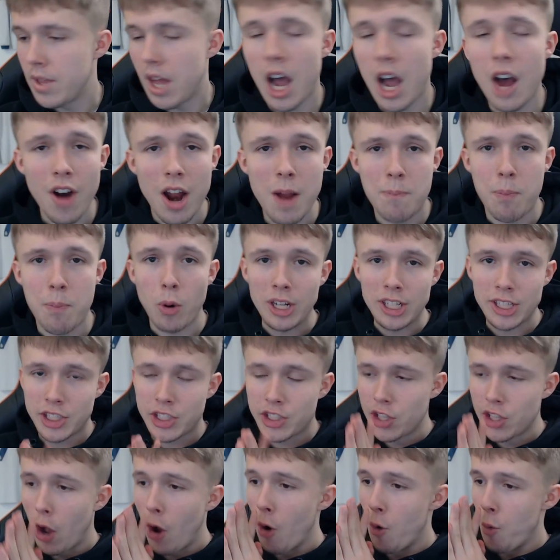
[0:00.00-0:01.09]
Alright, boys,
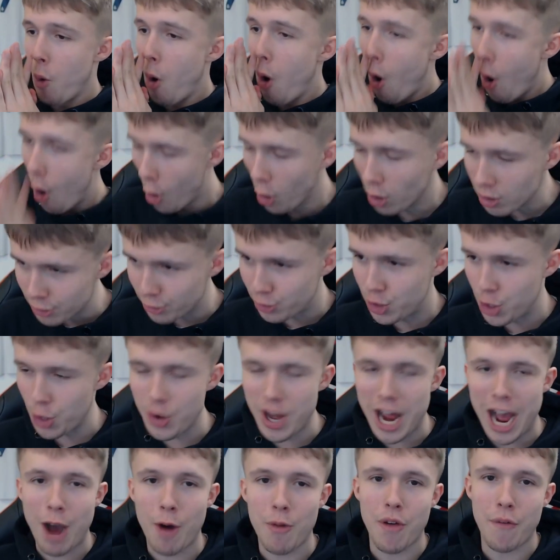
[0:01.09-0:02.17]
so on to
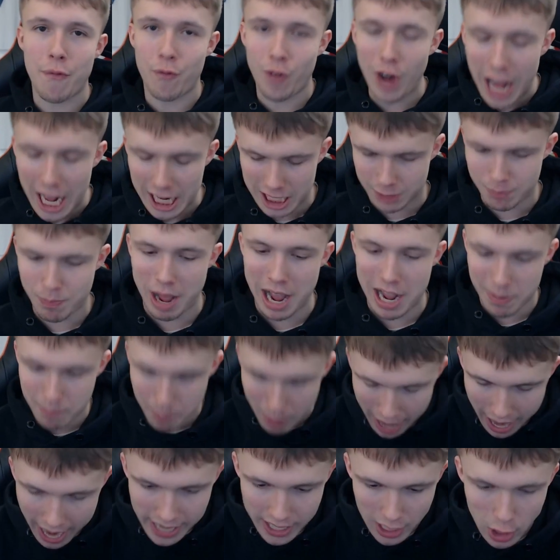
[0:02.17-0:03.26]
now the Flashback
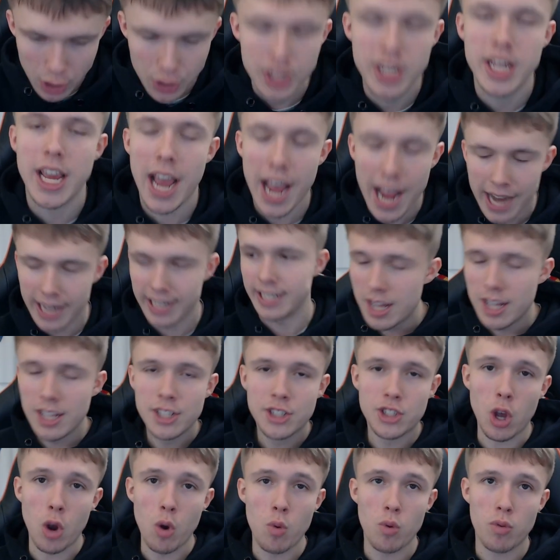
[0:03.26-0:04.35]
Pack. Okay,
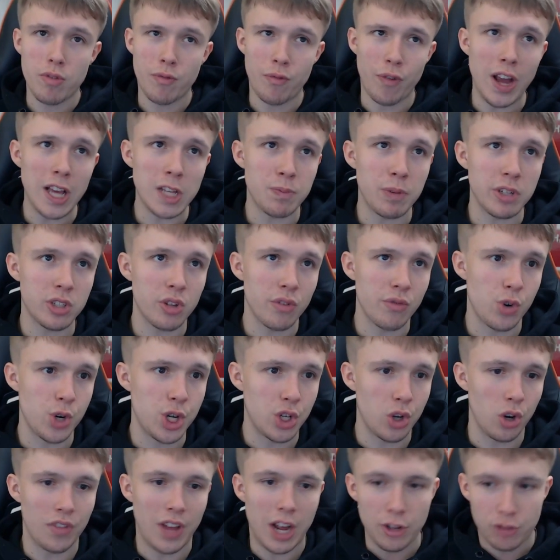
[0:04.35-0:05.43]
so flashbacks I've already
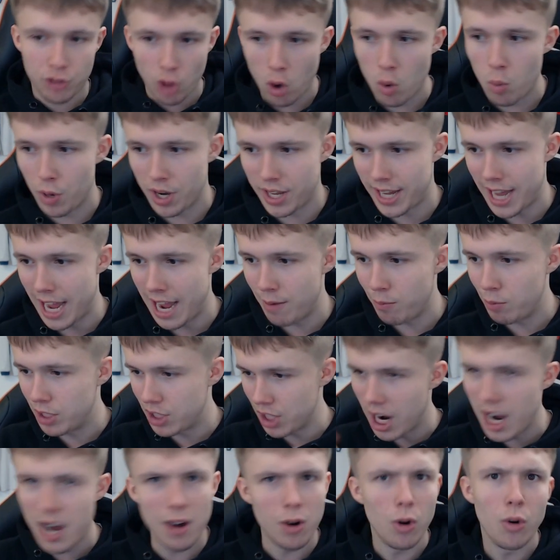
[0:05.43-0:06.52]
got that I don't want to get,
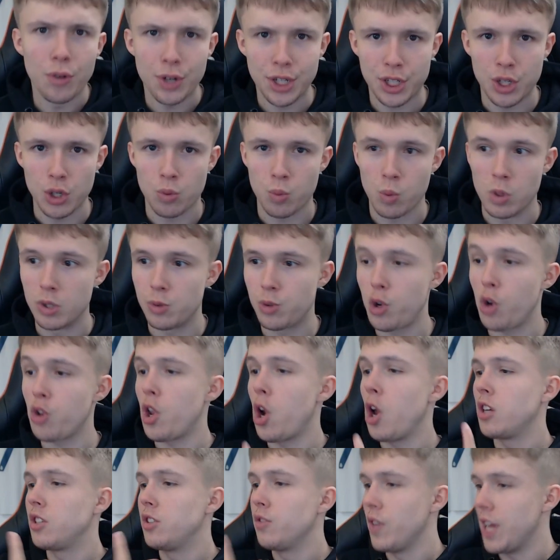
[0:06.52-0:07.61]
which are already good ones. We've got
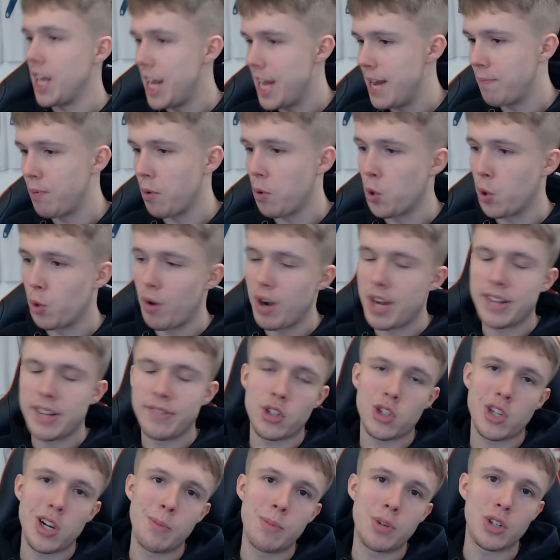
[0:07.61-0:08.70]
the likes of Ibra already in
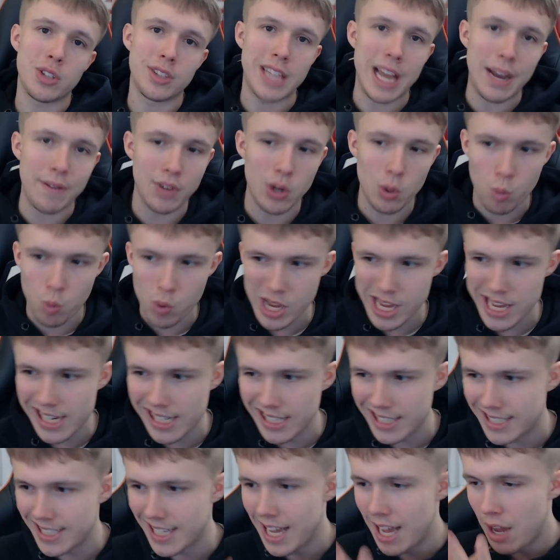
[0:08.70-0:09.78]
the club. We've got David
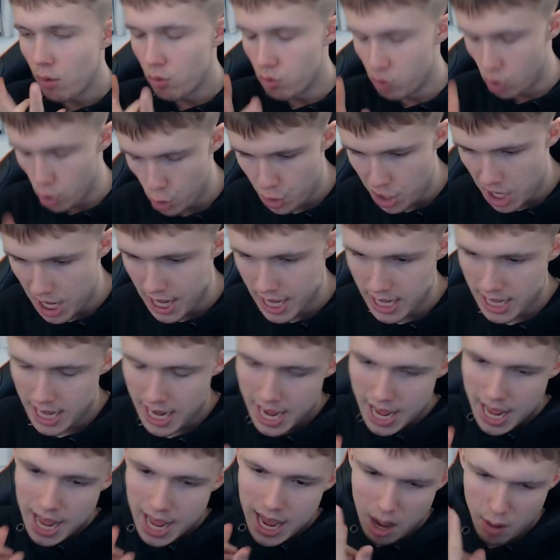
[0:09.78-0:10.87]
Luiz, Rooney.
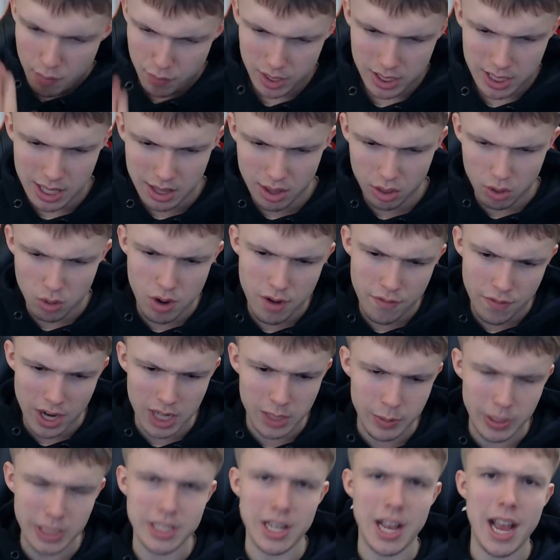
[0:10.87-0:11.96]
I think they're the three
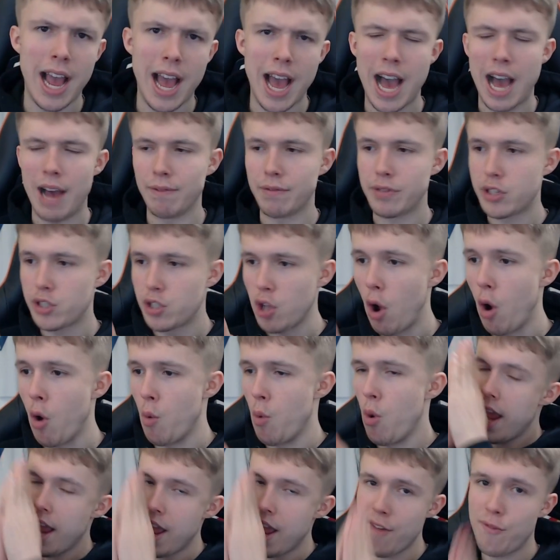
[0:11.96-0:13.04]
flashbacks that I have.
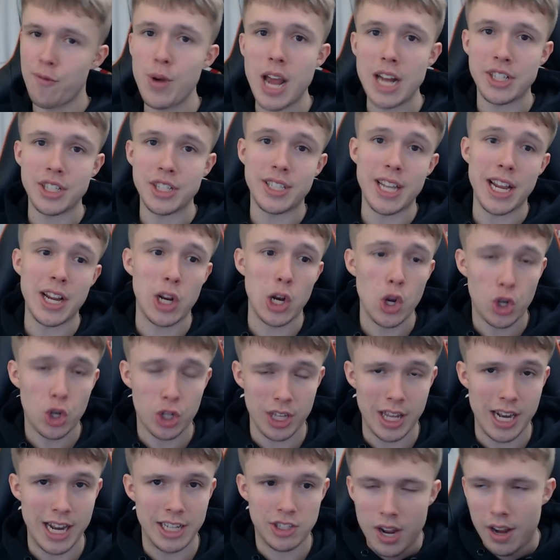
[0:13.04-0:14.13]
So, if we actually take a look
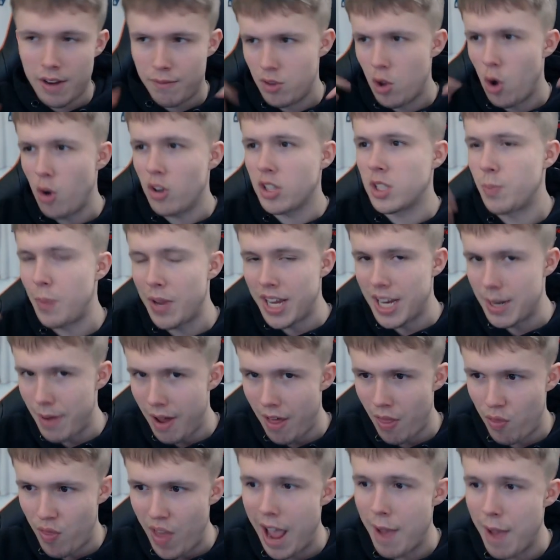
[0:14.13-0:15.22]
at the list, if not speaking
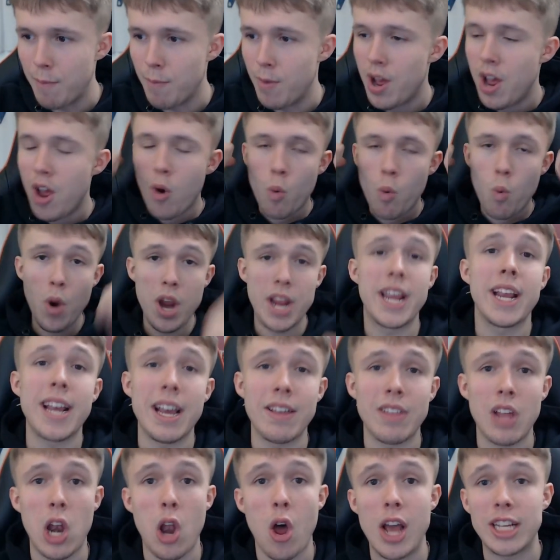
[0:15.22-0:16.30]
about them, we could
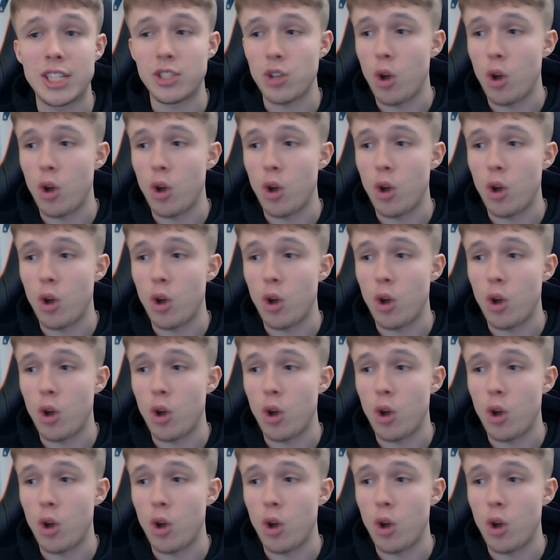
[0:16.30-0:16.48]
get the likes